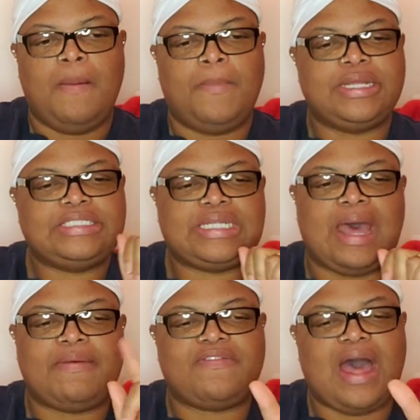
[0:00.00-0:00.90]
Most of the
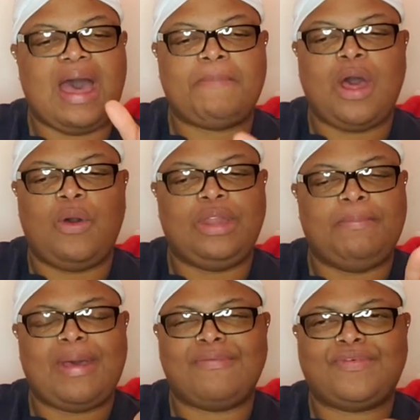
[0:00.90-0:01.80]
time, if I'm
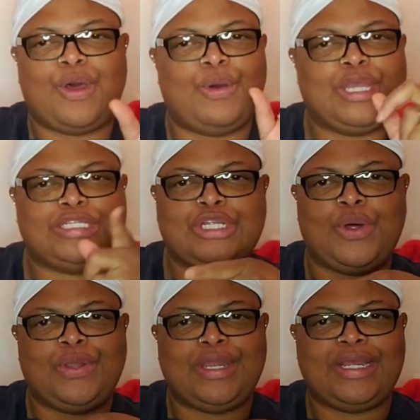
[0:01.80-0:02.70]
holding my phone, he's
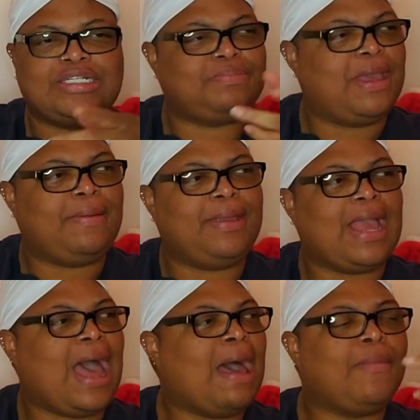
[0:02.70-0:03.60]
holding his baby.
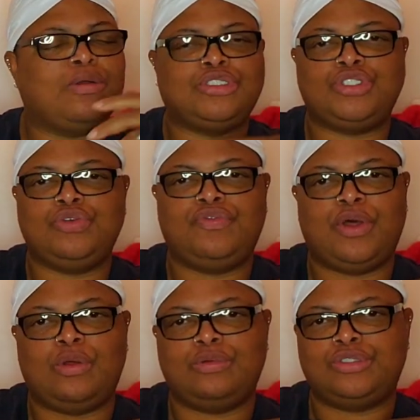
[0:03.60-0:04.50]
I'm on two
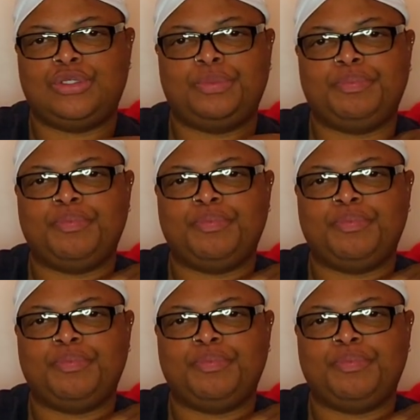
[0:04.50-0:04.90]
phones.